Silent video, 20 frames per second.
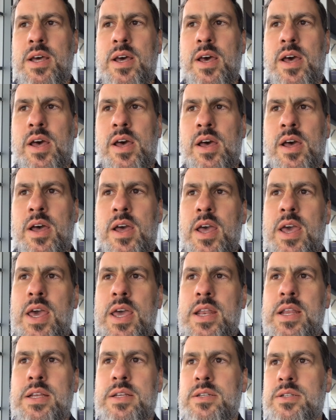
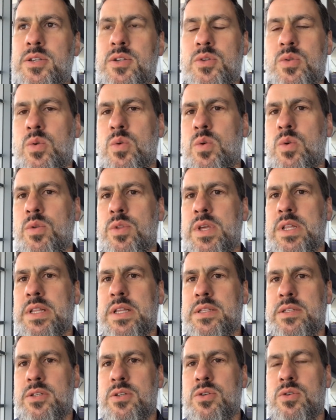and it is a tool that
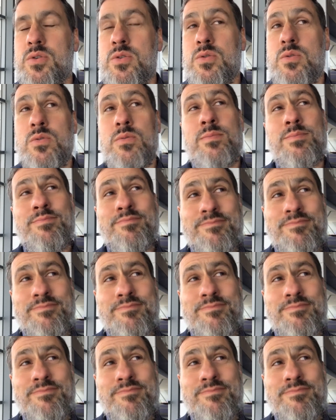lets you,